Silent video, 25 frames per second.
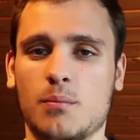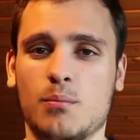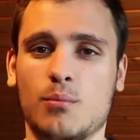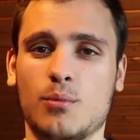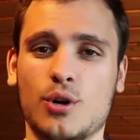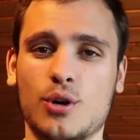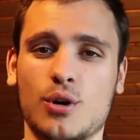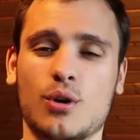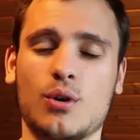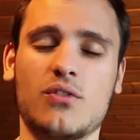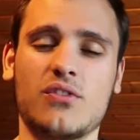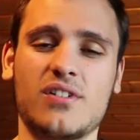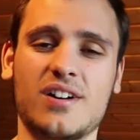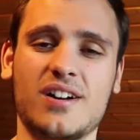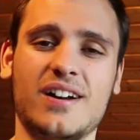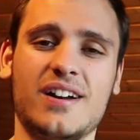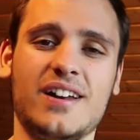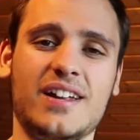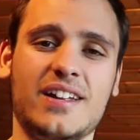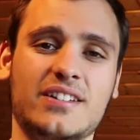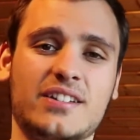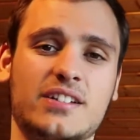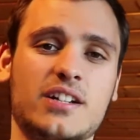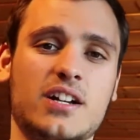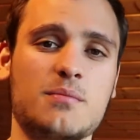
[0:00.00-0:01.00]
Moreover,
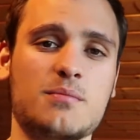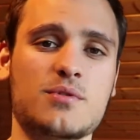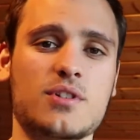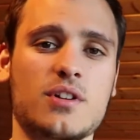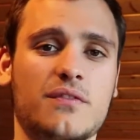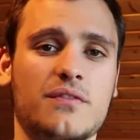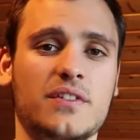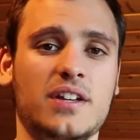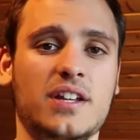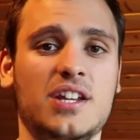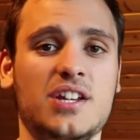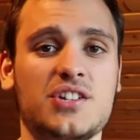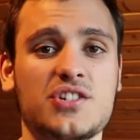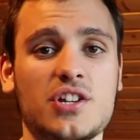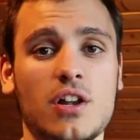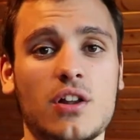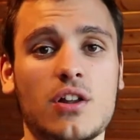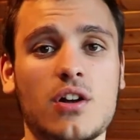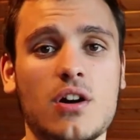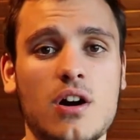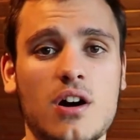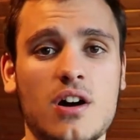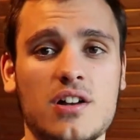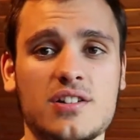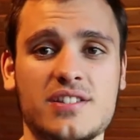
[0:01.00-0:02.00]
in terms of initial
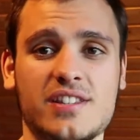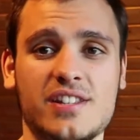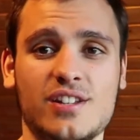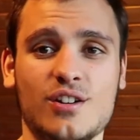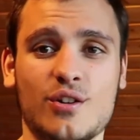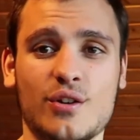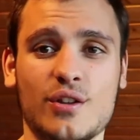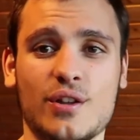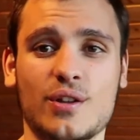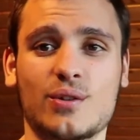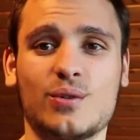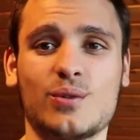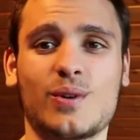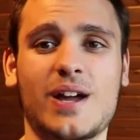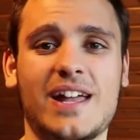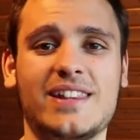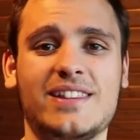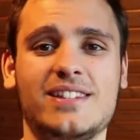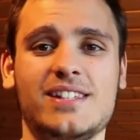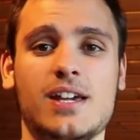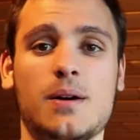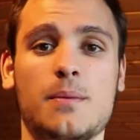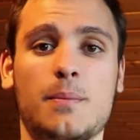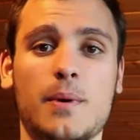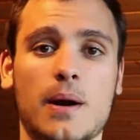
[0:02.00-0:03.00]
cost, in order to get
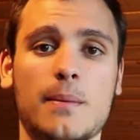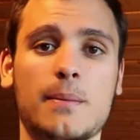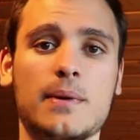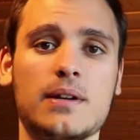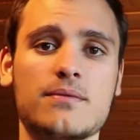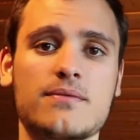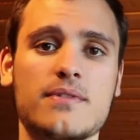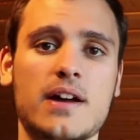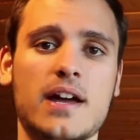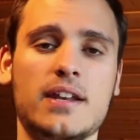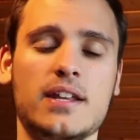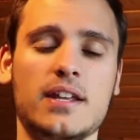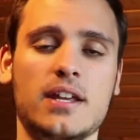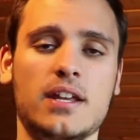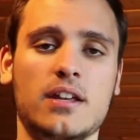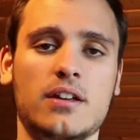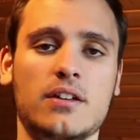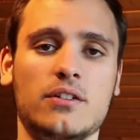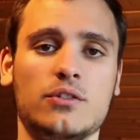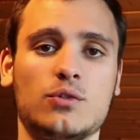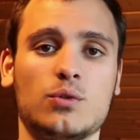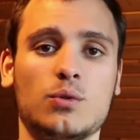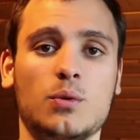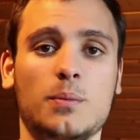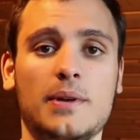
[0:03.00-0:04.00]
the apartment
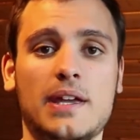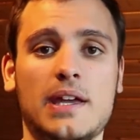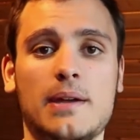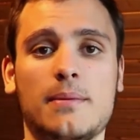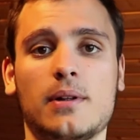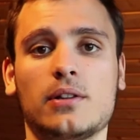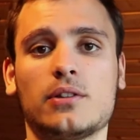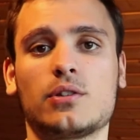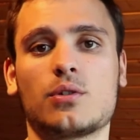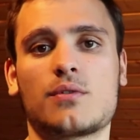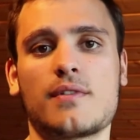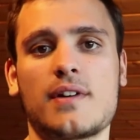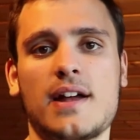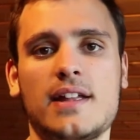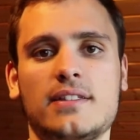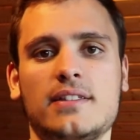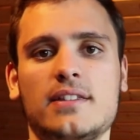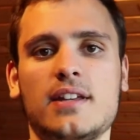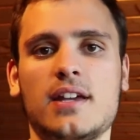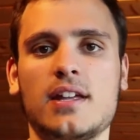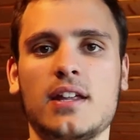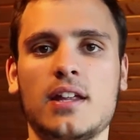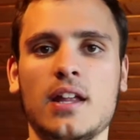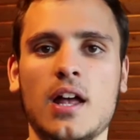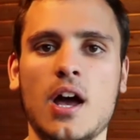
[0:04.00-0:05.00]
ready to be able to rent
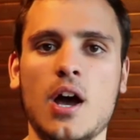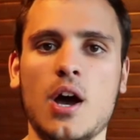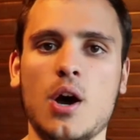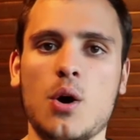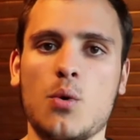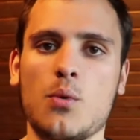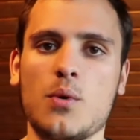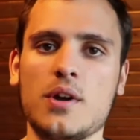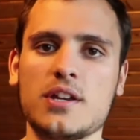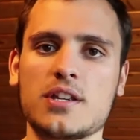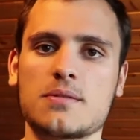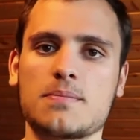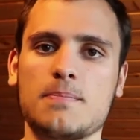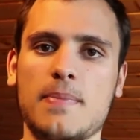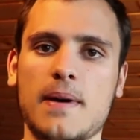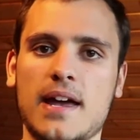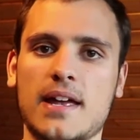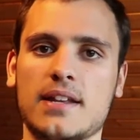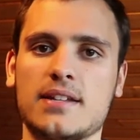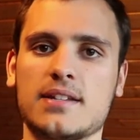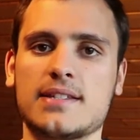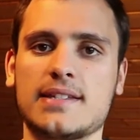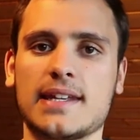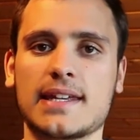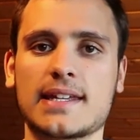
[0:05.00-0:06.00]
it, we
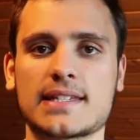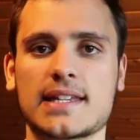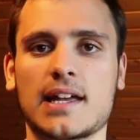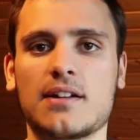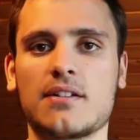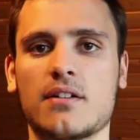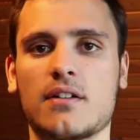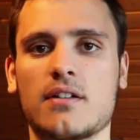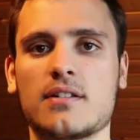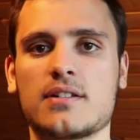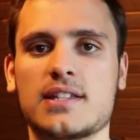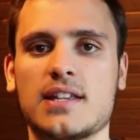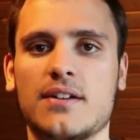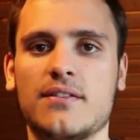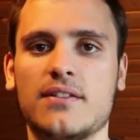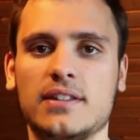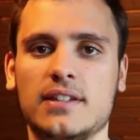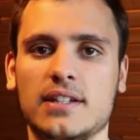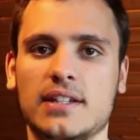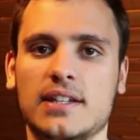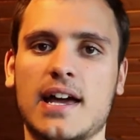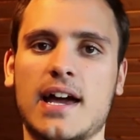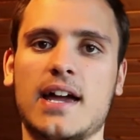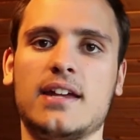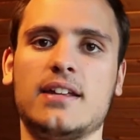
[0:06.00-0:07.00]
spent
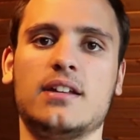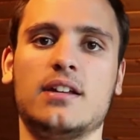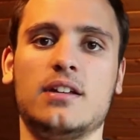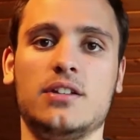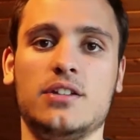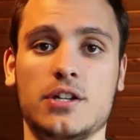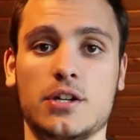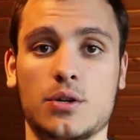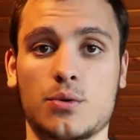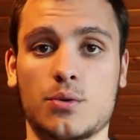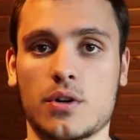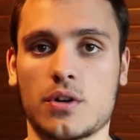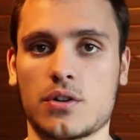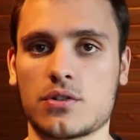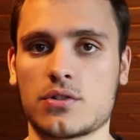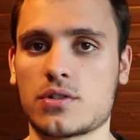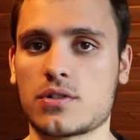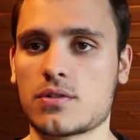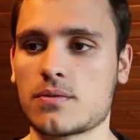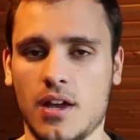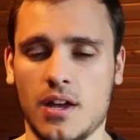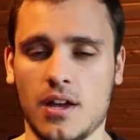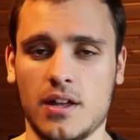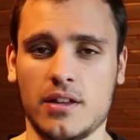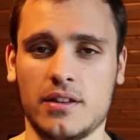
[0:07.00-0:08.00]
679 euros.
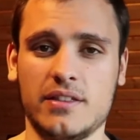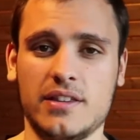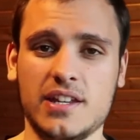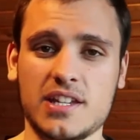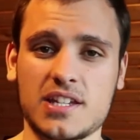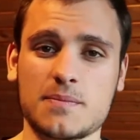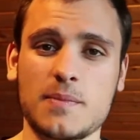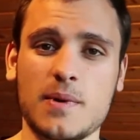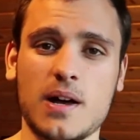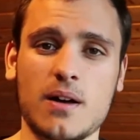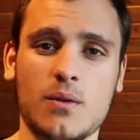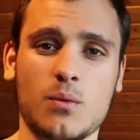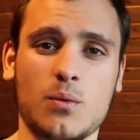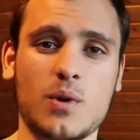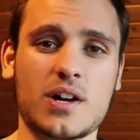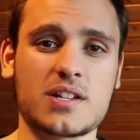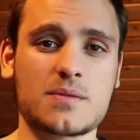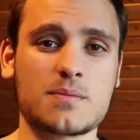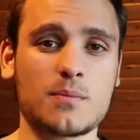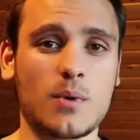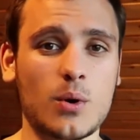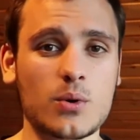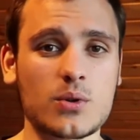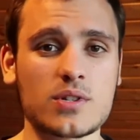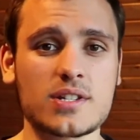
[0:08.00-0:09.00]
This
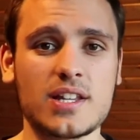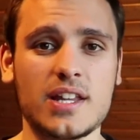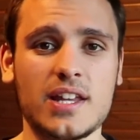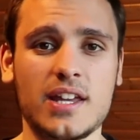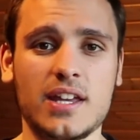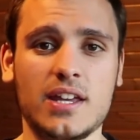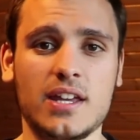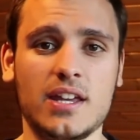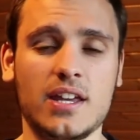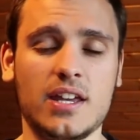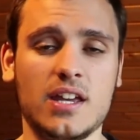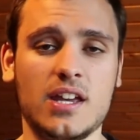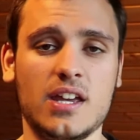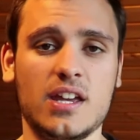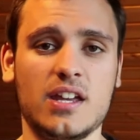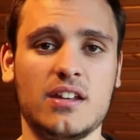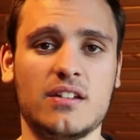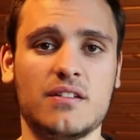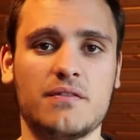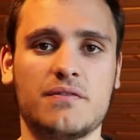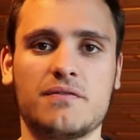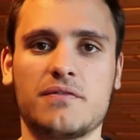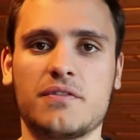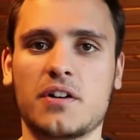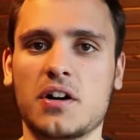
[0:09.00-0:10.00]
was mostly
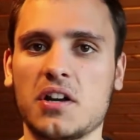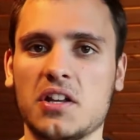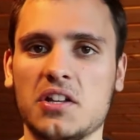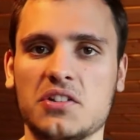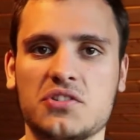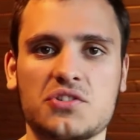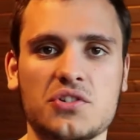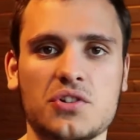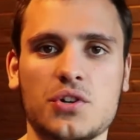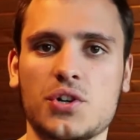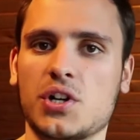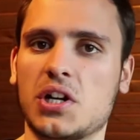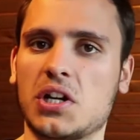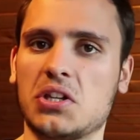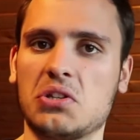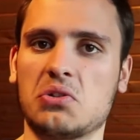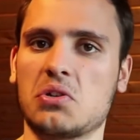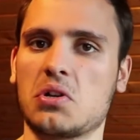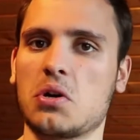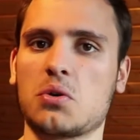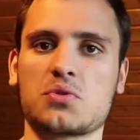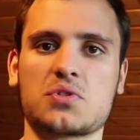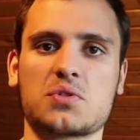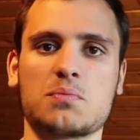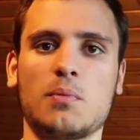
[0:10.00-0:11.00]
in furniture and
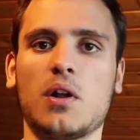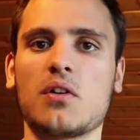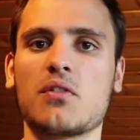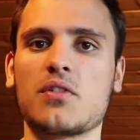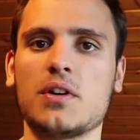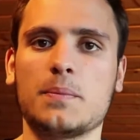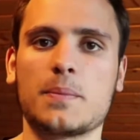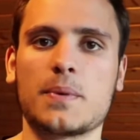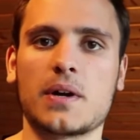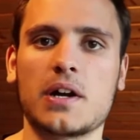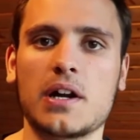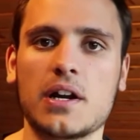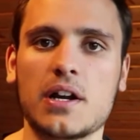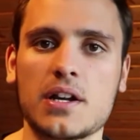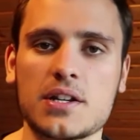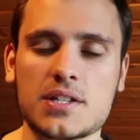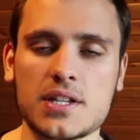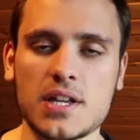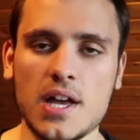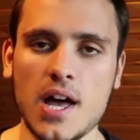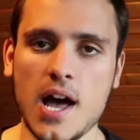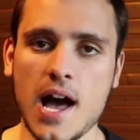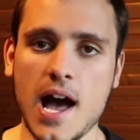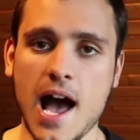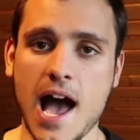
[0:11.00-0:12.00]
small repairs.
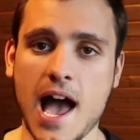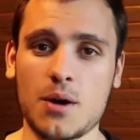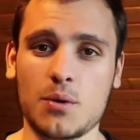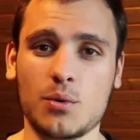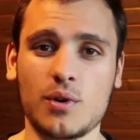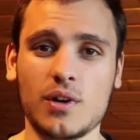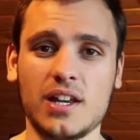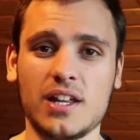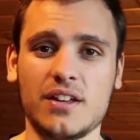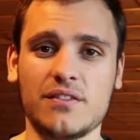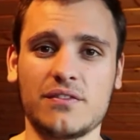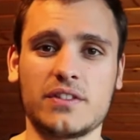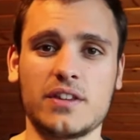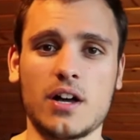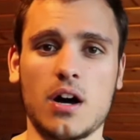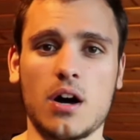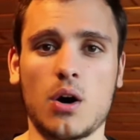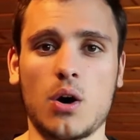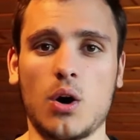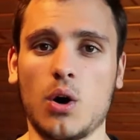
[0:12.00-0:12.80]
I will leave the